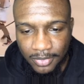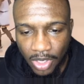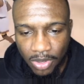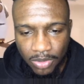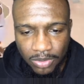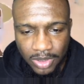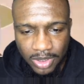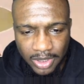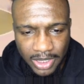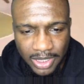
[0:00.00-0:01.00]
Oh,
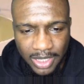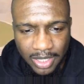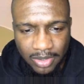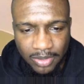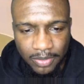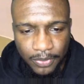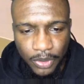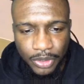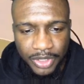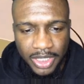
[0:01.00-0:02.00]
little in and out.
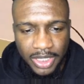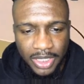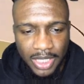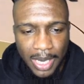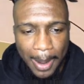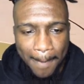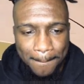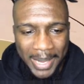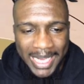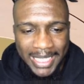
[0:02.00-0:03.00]
4-3.
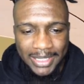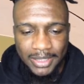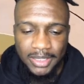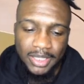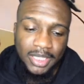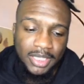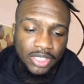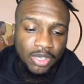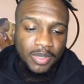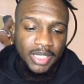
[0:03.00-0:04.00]
Bang it. You
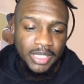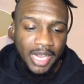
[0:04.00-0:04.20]
know what?